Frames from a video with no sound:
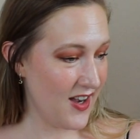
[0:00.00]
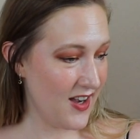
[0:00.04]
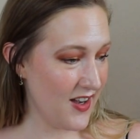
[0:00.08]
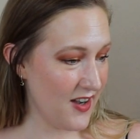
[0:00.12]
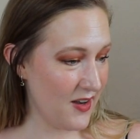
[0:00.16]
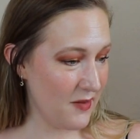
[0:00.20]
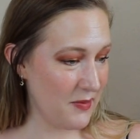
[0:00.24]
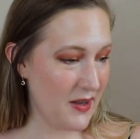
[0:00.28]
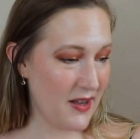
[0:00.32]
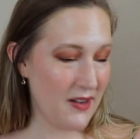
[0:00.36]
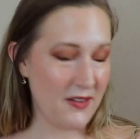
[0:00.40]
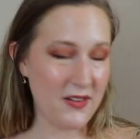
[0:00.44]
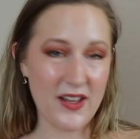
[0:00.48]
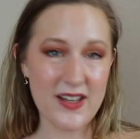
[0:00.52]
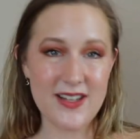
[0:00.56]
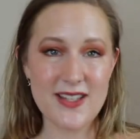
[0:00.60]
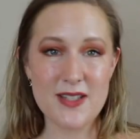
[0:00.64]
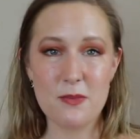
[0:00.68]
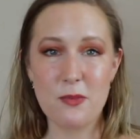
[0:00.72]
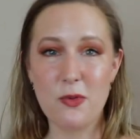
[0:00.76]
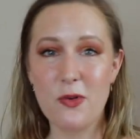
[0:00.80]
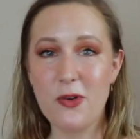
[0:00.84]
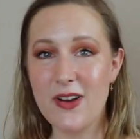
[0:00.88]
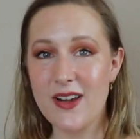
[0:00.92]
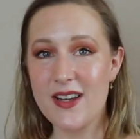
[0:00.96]
about like
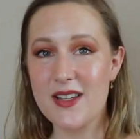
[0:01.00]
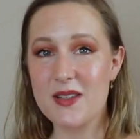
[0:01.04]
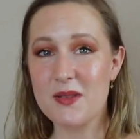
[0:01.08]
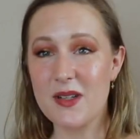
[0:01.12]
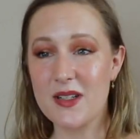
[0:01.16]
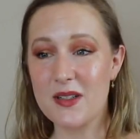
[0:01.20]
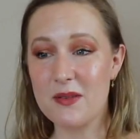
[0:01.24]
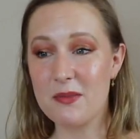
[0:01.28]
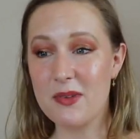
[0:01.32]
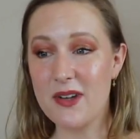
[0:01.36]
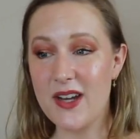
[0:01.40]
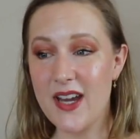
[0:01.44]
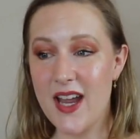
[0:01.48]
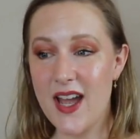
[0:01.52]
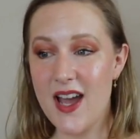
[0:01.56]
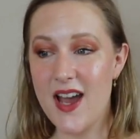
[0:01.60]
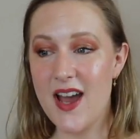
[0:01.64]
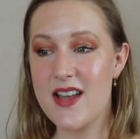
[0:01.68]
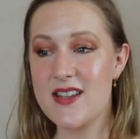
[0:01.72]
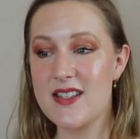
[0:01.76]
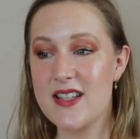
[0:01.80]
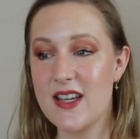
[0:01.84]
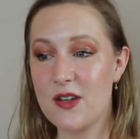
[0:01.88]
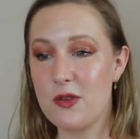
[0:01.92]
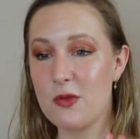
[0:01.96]
supporting smaller
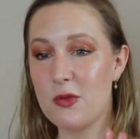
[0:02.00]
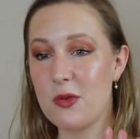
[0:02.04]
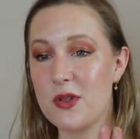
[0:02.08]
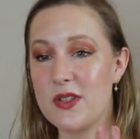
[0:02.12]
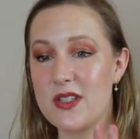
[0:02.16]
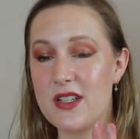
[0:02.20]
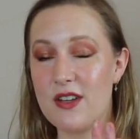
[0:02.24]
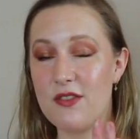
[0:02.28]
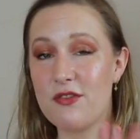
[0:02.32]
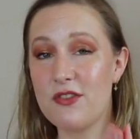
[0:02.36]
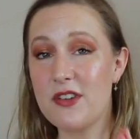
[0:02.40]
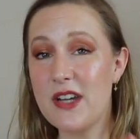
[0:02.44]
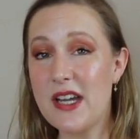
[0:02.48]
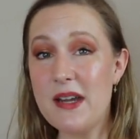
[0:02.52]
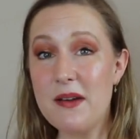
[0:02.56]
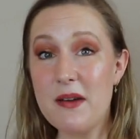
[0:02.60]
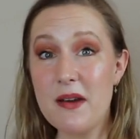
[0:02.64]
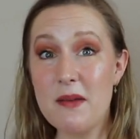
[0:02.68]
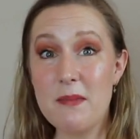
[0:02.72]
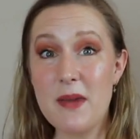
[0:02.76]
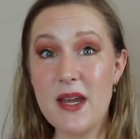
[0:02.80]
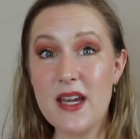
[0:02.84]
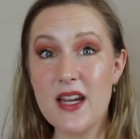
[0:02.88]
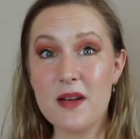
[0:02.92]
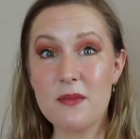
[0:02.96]
brands and cruelty-free
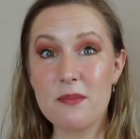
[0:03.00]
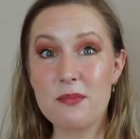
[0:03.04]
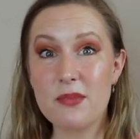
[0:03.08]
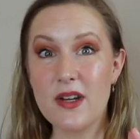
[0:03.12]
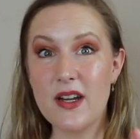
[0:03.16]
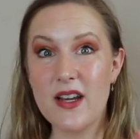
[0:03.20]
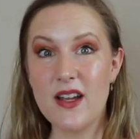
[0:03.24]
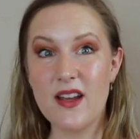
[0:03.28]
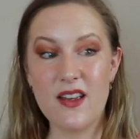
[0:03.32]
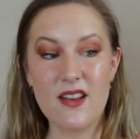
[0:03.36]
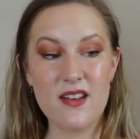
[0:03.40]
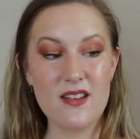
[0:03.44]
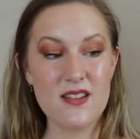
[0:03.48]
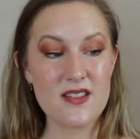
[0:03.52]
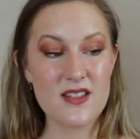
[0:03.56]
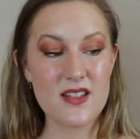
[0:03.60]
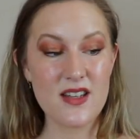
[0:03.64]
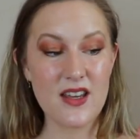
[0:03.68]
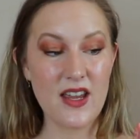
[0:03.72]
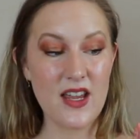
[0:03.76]
makeup brands,